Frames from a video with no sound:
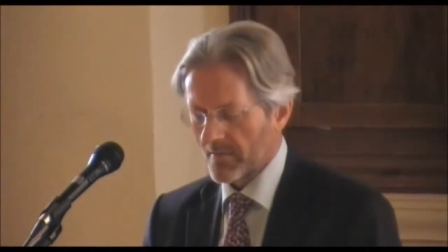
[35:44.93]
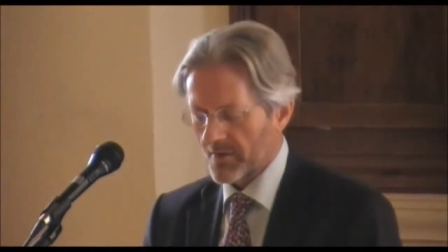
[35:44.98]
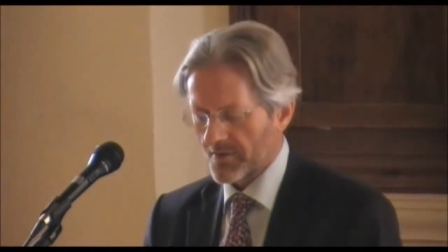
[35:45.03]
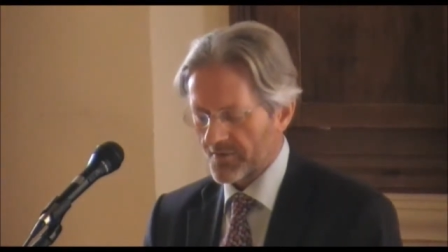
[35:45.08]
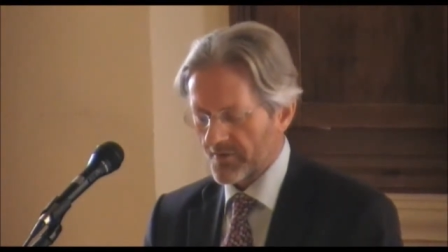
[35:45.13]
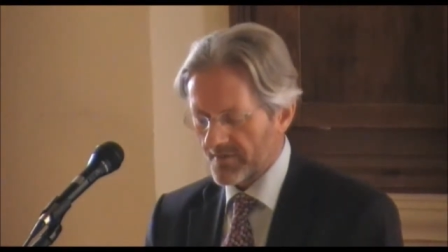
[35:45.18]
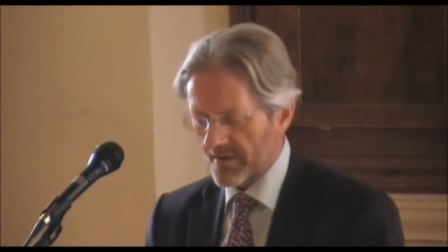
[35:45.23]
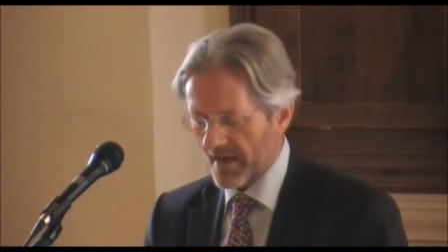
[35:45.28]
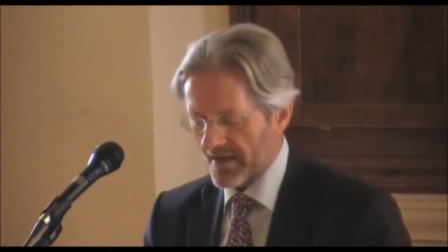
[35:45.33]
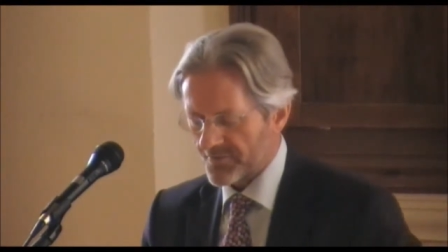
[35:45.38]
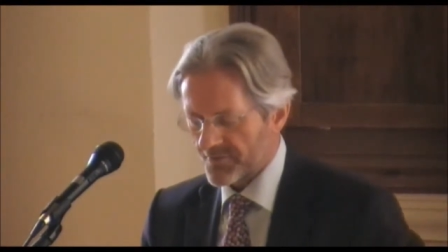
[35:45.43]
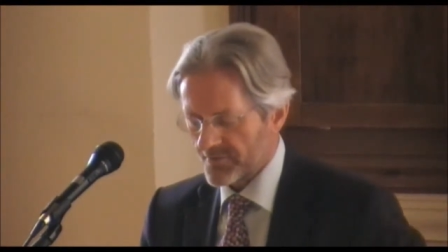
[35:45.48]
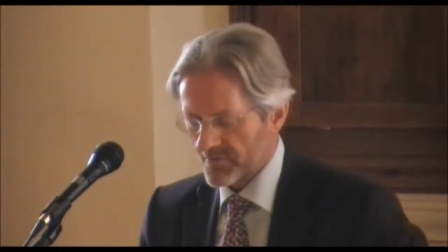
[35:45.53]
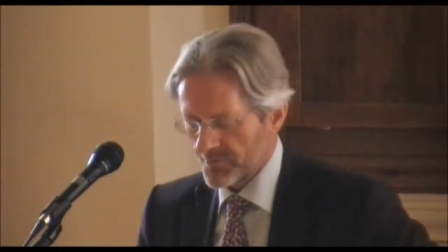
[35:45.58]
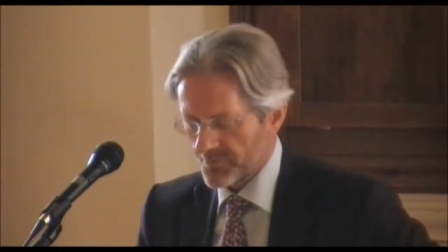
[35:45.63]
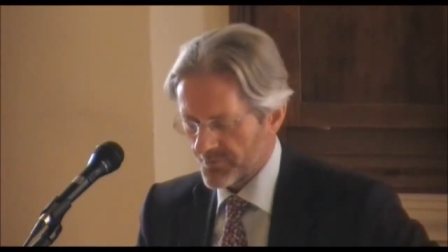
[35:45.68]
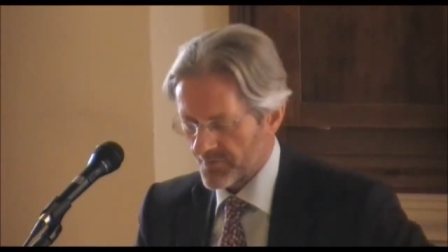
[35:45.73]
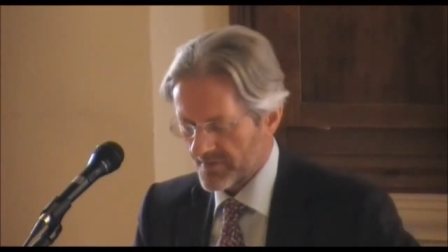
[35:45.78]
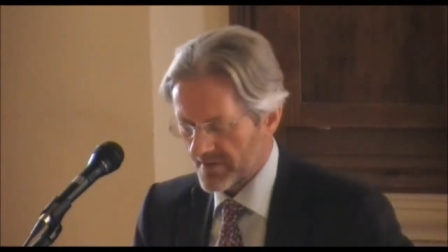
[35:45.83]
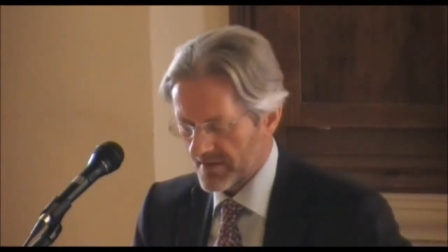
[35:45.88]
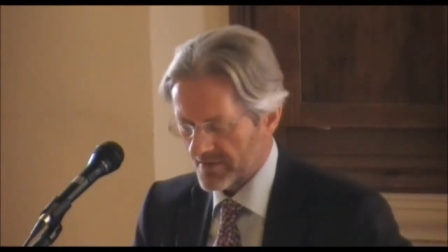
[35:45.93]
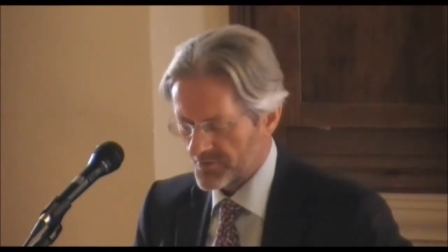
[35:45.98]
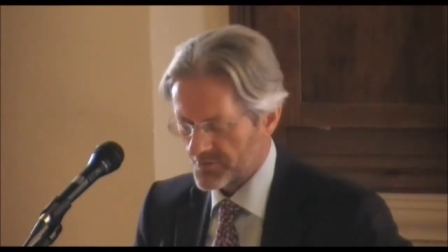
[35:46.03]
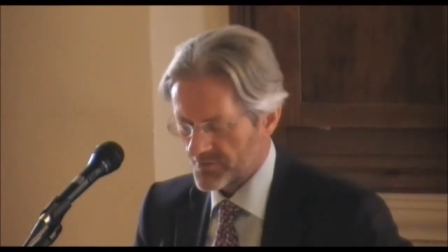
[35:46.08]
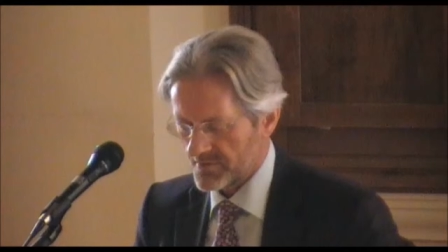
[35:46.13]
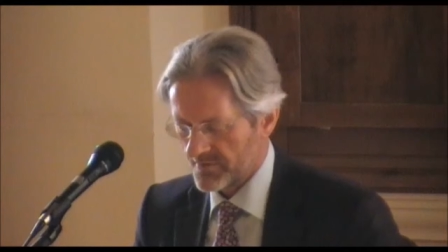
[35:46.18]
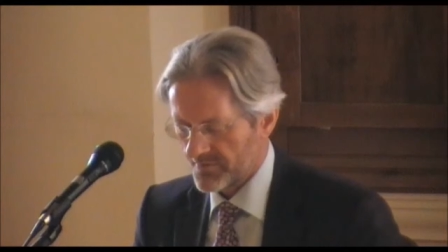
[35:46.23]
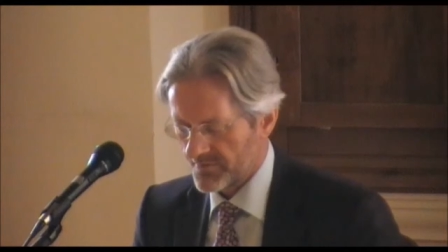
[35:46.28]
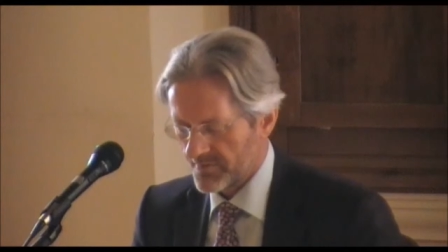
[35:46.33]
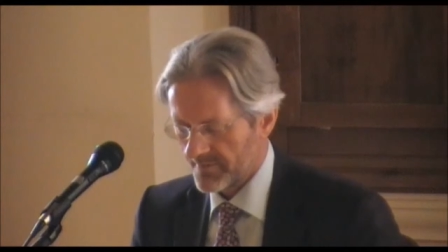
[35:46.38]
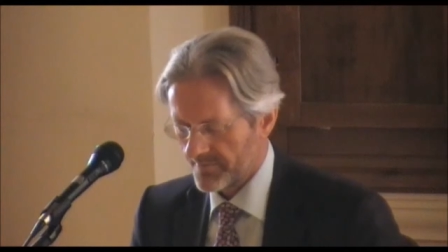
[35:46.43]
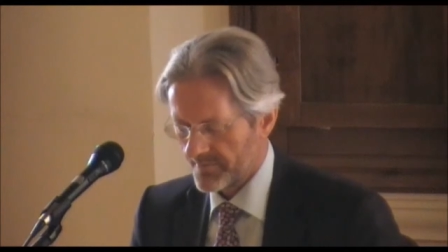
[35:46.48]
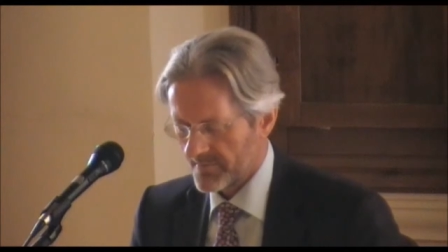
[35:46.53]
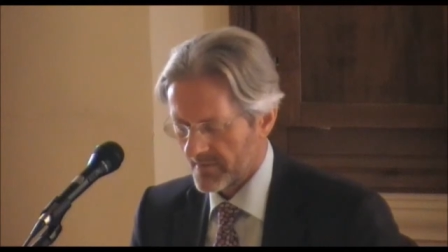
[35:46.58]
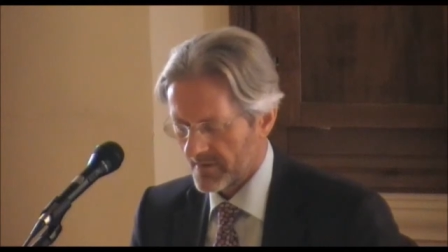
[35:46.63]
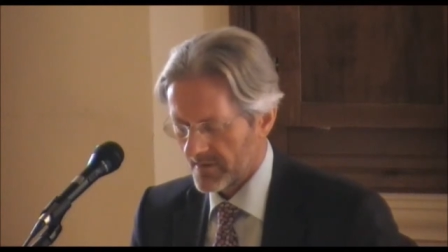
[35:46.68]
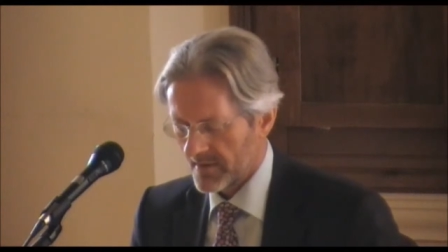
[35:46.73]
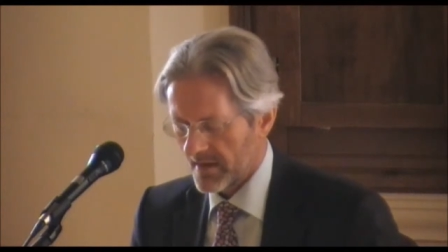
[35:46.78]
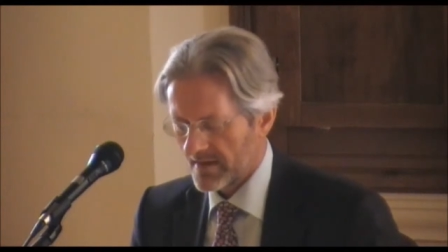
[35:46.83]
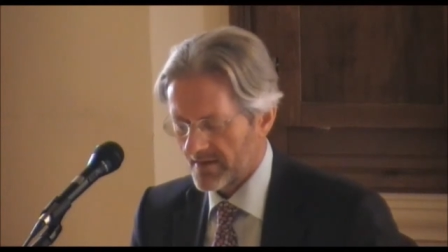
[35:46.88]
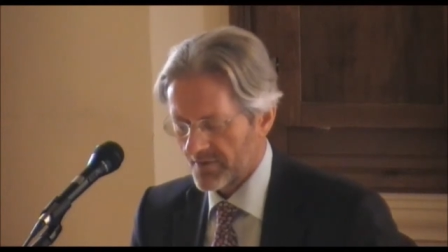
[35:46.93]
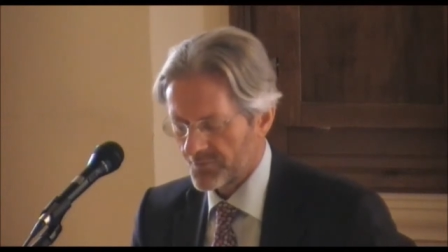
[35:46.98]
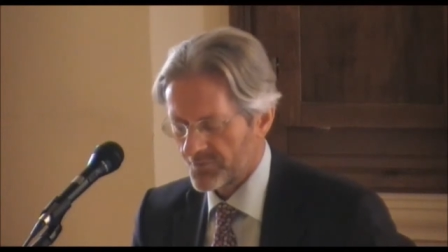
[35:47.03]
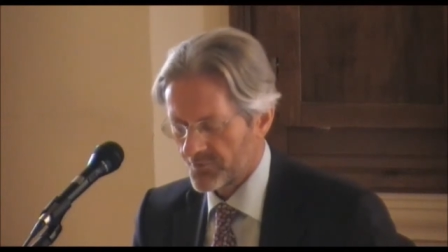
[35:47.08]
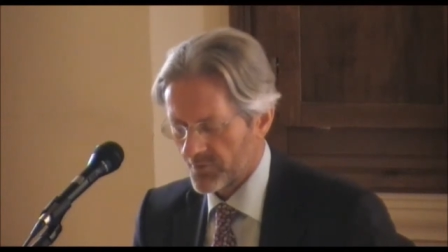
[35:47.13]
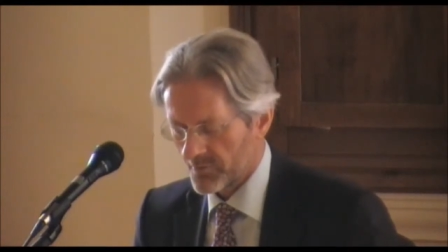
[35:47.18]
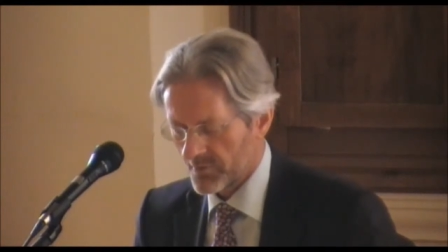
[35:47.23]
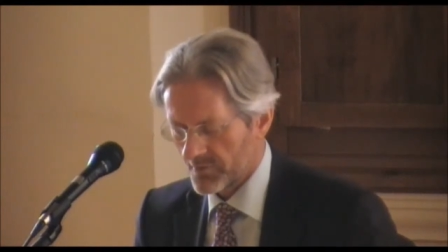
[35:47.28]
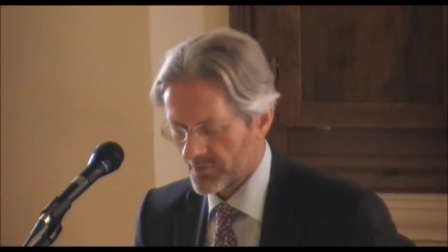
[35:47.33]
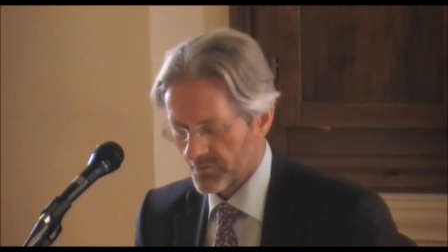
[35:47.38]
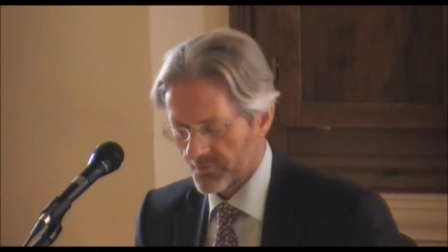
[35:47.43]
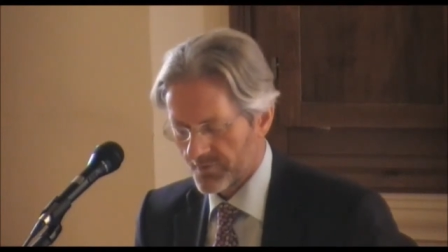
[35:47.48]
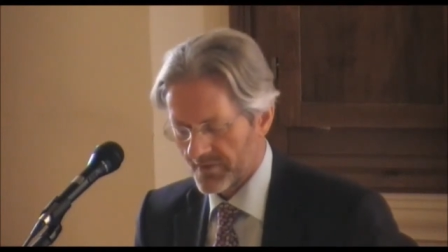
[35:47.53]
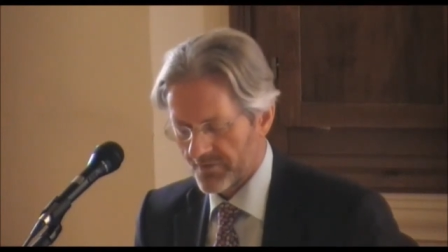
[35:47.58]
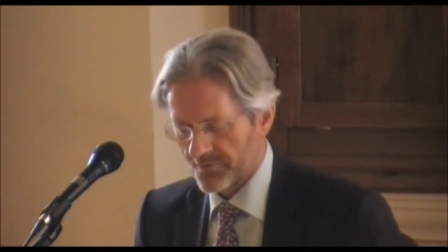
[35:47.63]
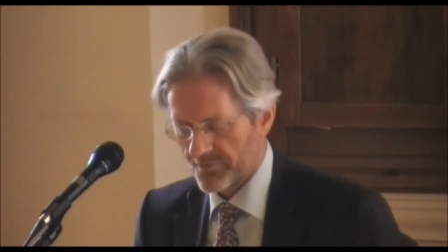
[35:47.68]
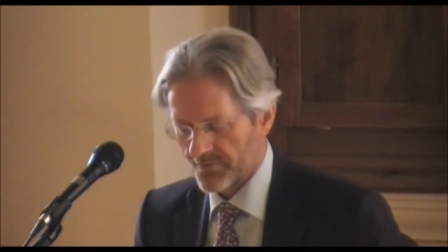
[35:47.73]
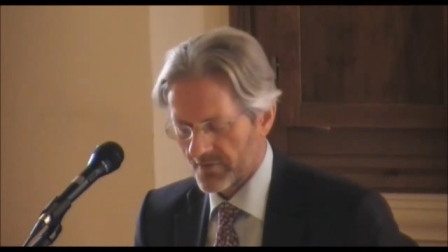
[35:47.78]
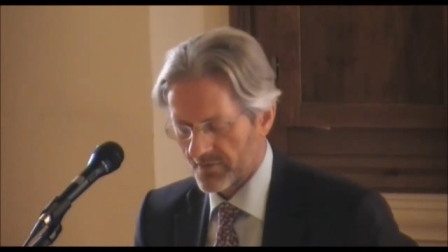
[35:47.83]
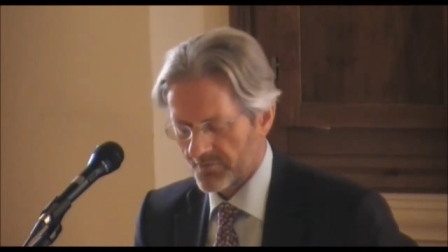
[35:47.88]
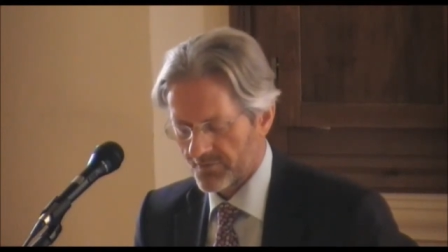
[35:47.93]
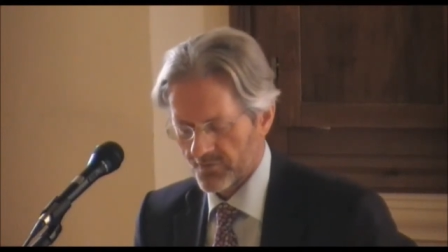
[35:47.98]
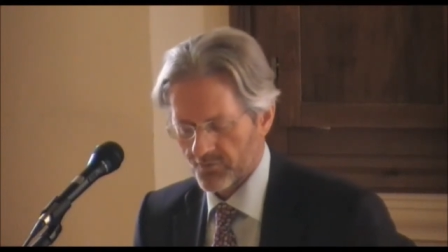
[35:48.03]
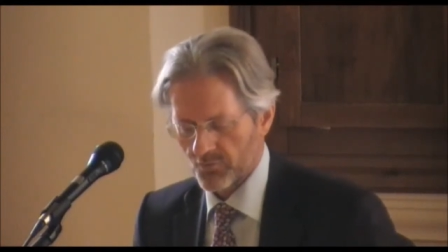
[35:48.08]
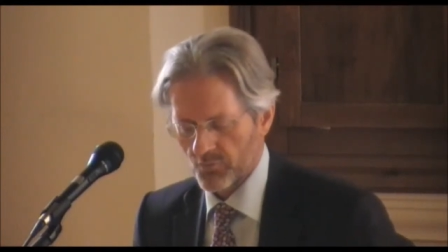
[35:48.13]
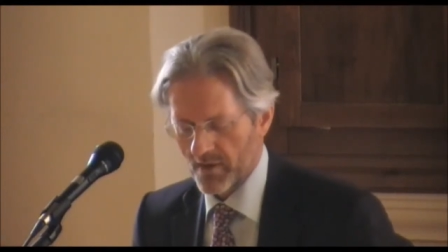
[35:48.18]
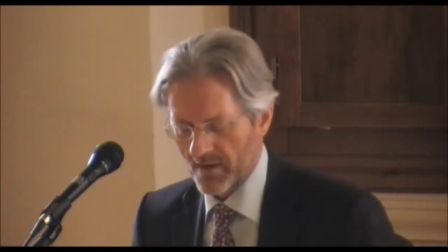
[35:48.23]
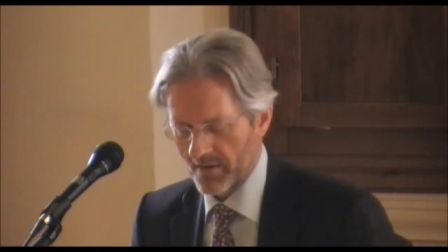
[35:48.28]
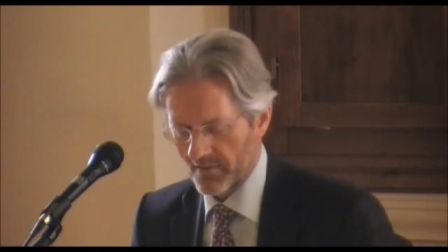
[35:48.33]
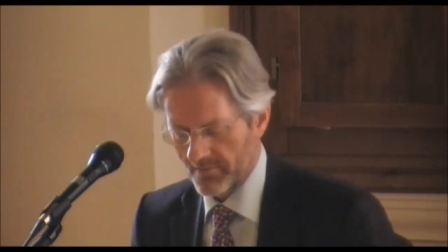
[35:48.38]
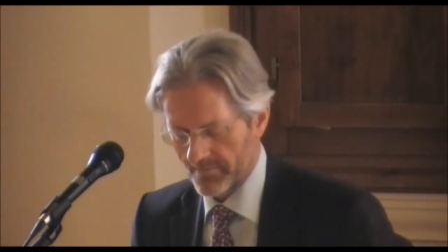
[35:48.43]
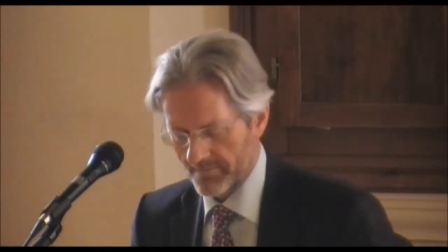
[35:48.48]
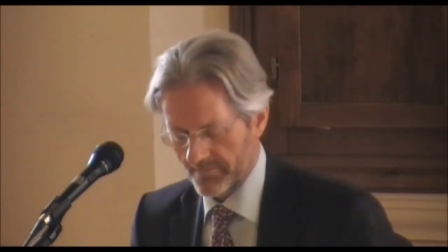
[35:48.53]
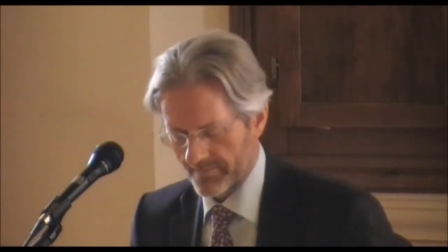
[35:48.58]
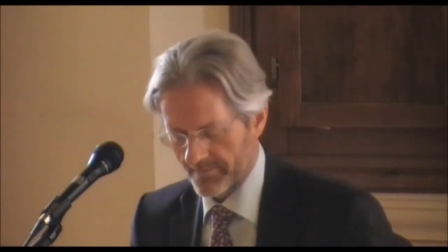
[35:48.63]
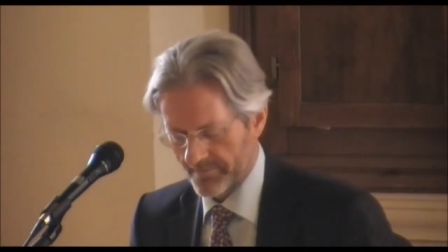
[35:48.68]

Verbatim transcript: but the national traditions in historical research as well.